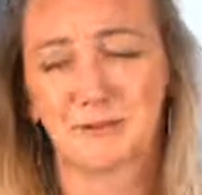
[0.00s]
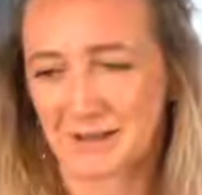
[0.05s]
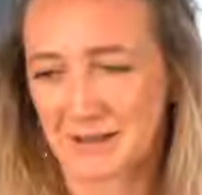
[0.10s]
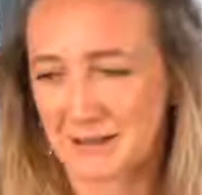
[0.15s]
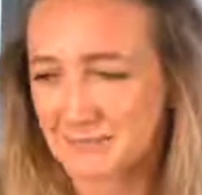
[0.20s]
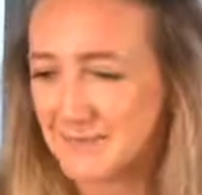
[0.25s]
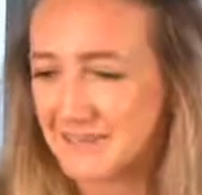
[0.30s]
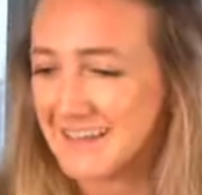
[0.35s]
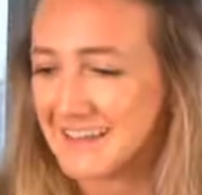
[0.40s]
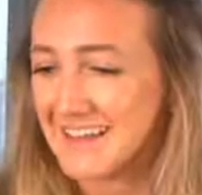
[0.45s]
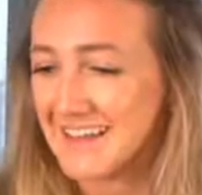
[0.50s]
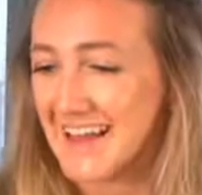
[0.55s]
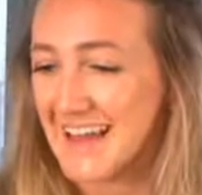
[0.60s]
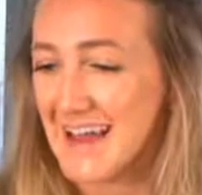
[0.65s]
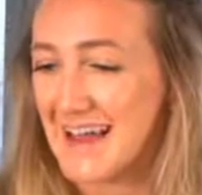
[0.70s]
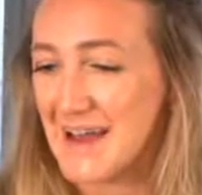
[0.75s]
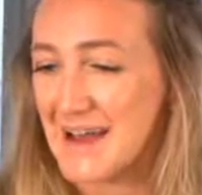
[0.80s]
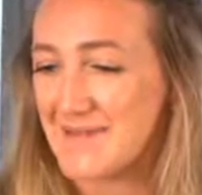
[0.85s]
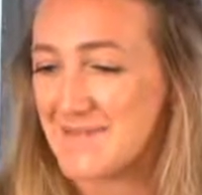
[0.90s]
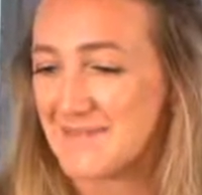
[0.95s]
Okay.
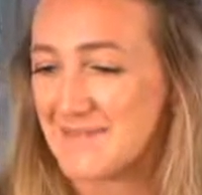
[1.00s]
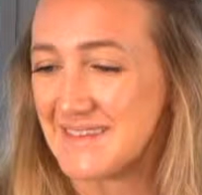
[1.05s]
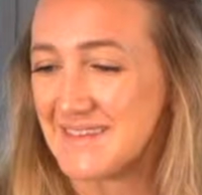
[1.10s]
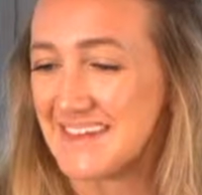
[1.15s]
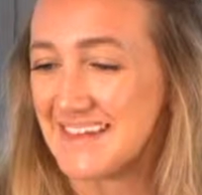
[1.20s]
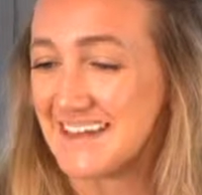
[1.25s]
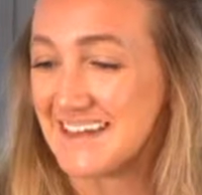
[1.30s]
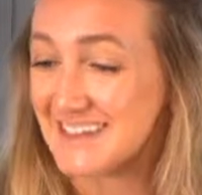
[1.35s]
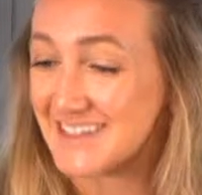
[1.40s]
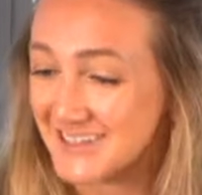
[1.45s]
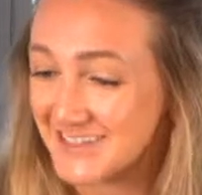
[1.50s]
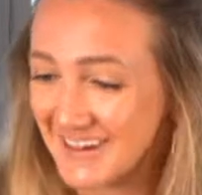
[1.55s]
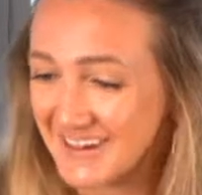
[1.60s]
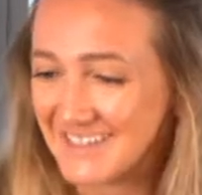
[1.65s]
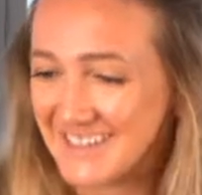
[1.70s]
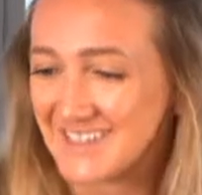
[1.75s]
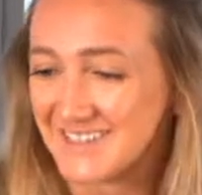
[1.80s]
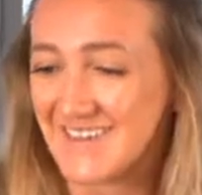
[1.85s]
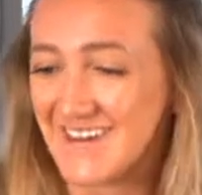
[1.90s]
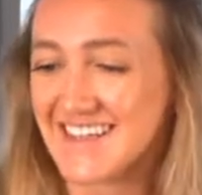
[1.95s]

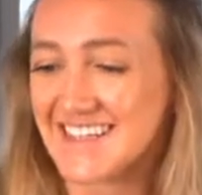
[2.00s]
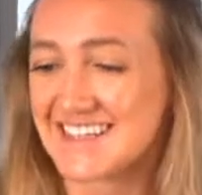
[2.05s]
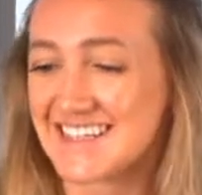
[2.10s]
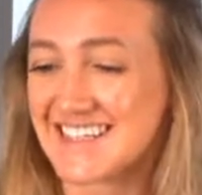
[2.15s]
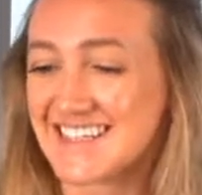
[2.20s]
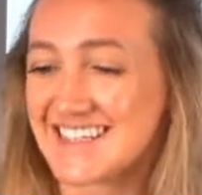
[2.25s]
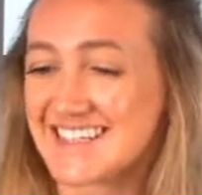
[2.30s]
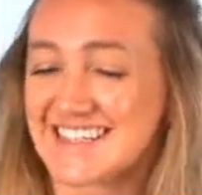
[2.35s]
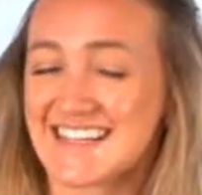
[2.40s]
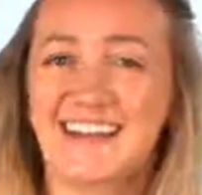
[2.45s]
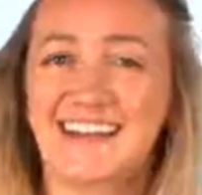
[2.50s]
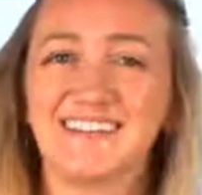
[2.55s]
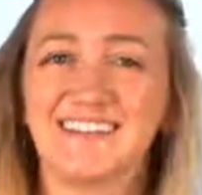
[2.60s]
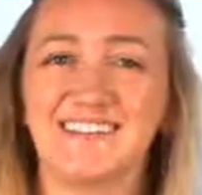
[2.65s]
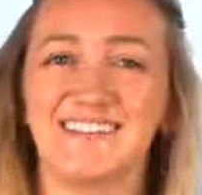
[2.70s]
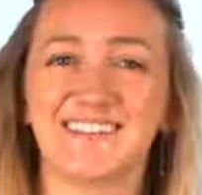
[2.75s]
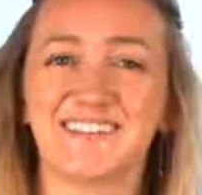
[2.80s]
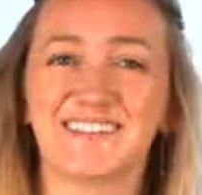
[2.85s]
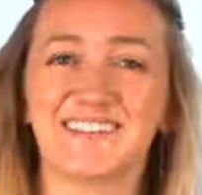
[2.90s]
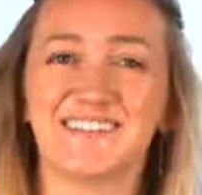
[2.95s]
Electronic devices and
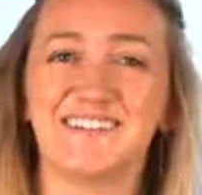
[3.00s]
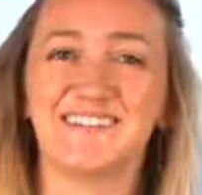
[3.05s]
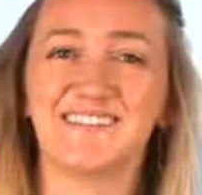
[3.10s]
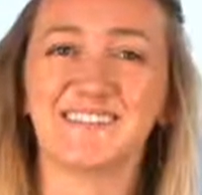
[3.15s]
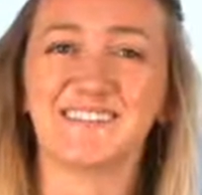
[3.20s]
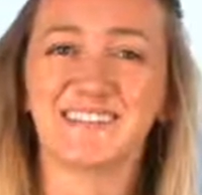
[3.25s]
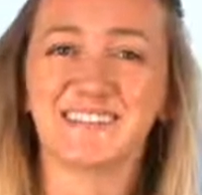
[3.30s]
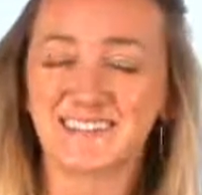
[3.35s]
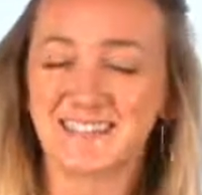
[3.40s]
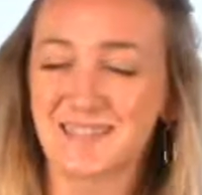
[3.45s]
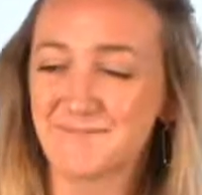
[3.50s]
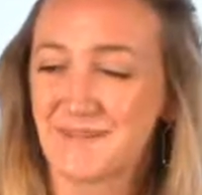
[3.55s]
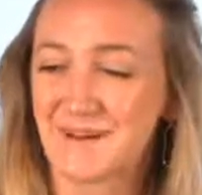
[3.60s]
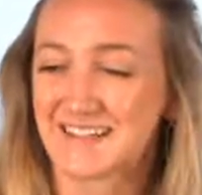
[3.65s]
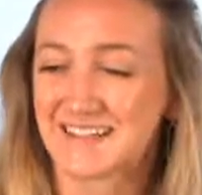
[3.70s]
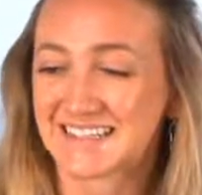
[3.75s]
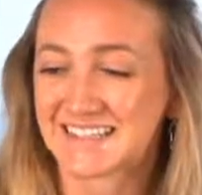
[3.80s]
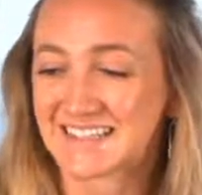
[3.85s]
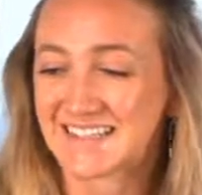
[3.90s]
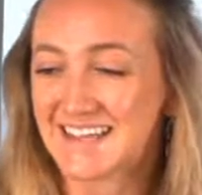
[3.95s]
also the
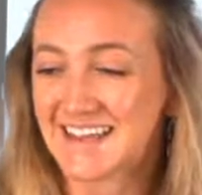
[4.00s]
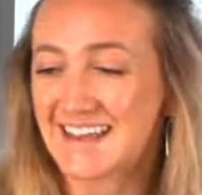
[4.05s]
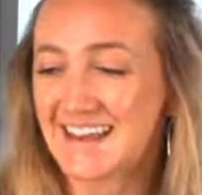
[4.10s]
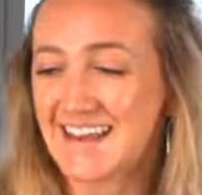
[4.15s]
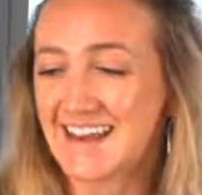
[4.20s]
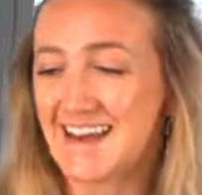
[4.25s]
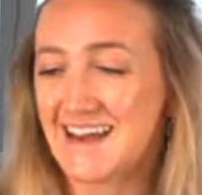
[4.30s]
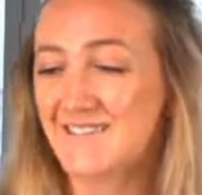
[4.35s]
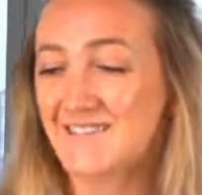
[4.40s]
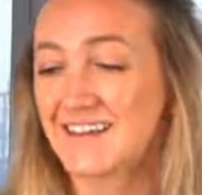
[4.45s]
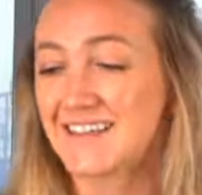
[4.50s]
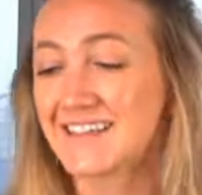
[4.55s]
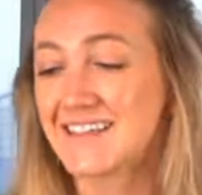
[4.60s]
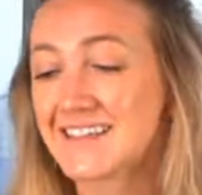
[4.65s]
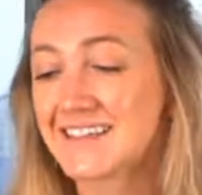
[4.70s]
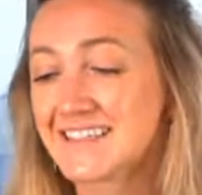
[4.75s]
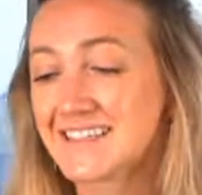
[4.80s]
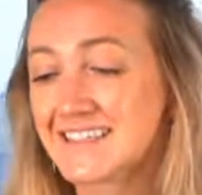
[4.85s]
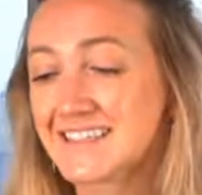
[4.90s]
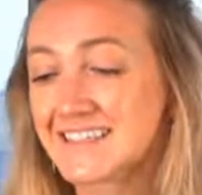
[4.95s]
seatbelt. I think
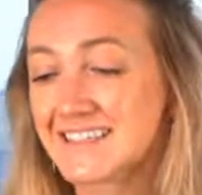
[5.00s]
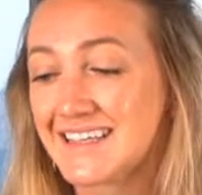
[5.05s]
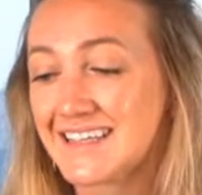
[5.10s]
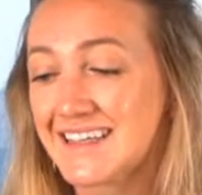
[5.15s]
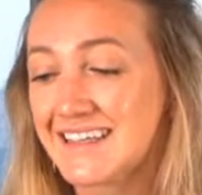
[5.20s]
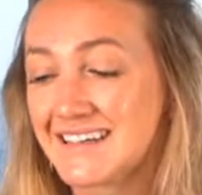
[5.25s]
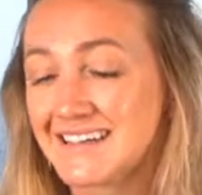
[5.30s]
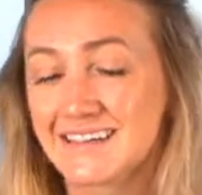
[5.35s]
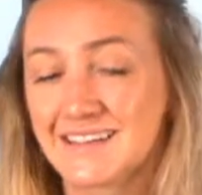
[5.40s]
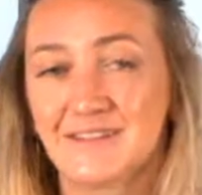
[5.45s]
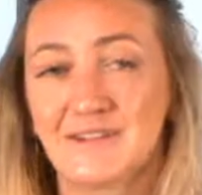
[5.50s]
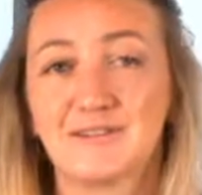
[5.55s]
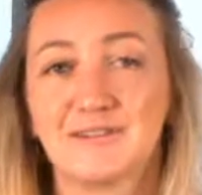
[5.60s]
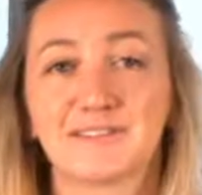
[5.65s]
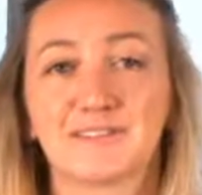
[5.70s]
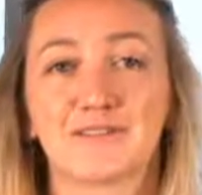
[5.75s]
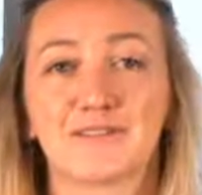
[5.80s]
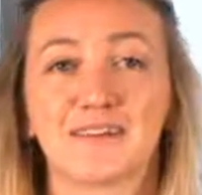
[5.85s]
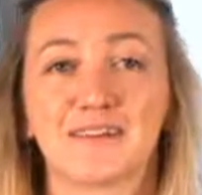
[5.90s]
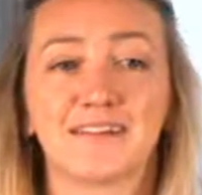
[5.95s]
this is key, and I
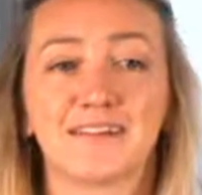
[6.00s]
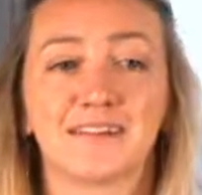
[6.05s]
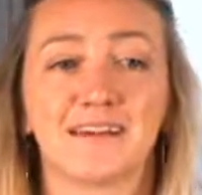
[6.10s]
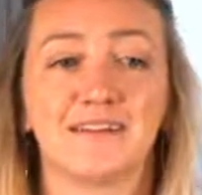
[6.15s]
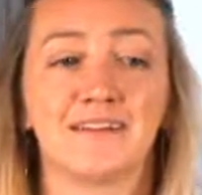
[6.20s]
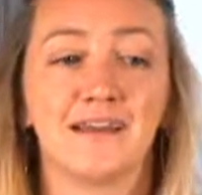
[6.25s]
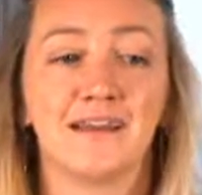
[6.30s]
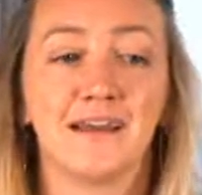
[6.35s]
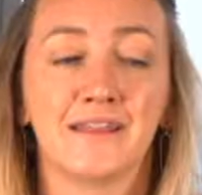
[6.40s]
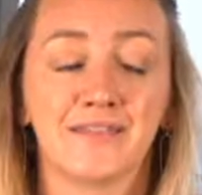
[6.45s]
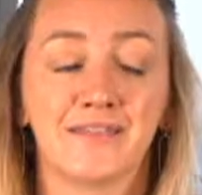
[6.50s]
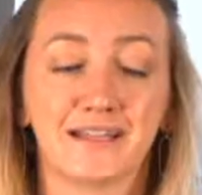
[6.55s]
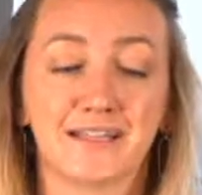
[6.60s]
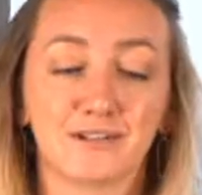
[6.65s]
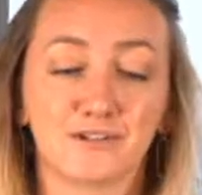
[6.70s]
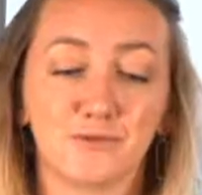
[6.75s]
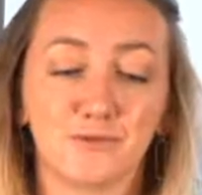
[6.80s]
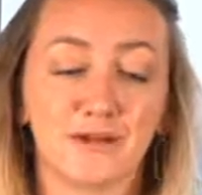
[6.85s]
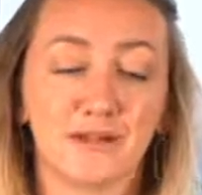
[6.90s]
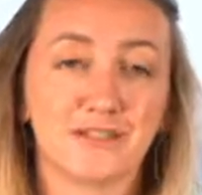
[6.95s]
also think that that's
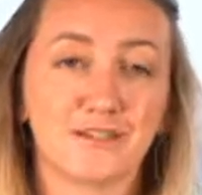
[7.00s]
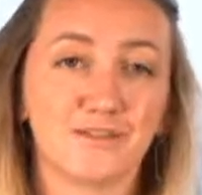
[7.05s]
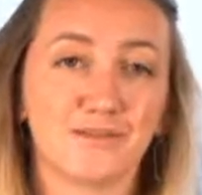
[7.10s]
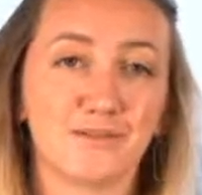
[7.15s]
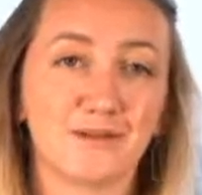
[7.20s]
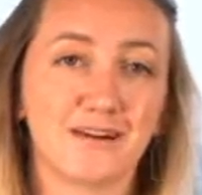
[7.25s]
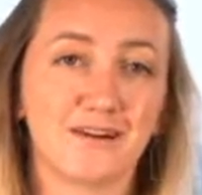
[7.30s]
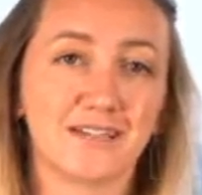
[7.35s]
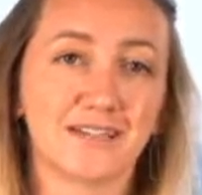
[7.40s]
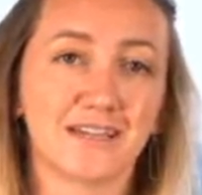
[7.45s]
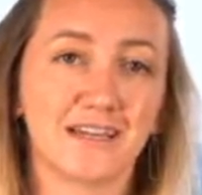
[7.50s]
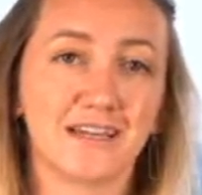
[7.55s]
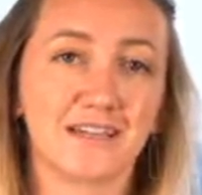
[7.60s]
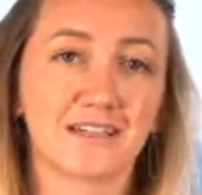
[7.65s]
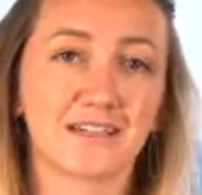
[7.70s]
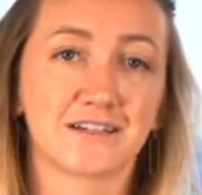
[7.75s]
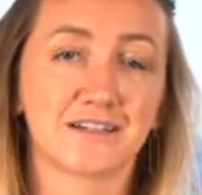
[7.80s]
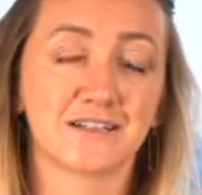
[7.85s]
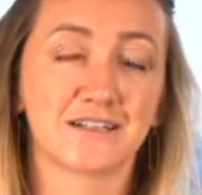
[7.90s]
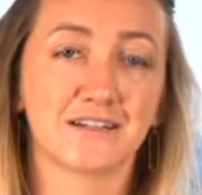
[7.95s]
a reminder from the RTA
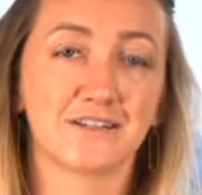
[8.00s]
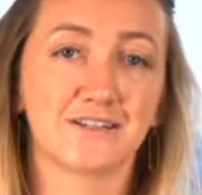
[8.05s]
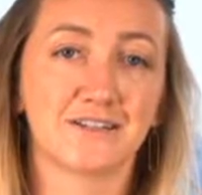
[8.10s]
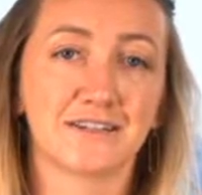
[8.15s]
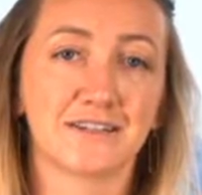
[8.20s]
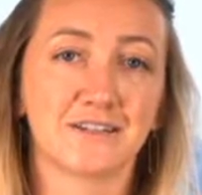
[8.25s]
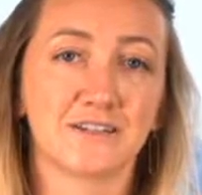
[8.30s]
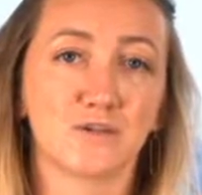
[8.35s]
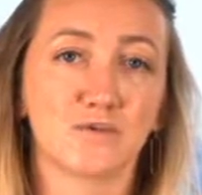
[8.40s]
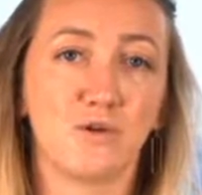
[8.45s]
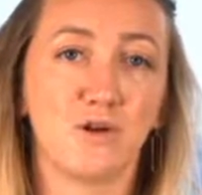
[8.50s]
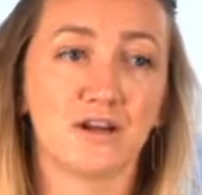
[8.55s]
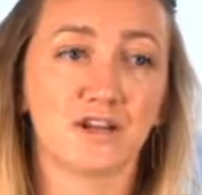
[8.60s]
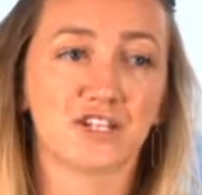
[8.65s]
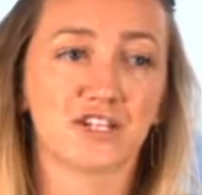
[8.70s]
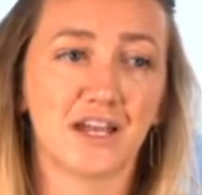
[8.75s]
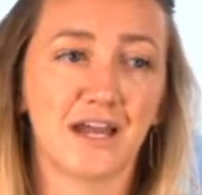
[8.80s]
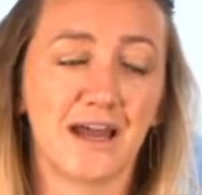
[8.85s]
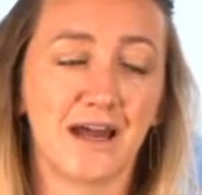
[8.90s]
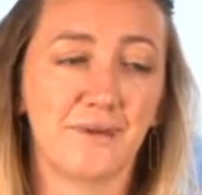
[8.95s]
to continuously to
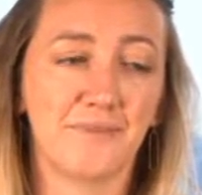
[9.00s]
wash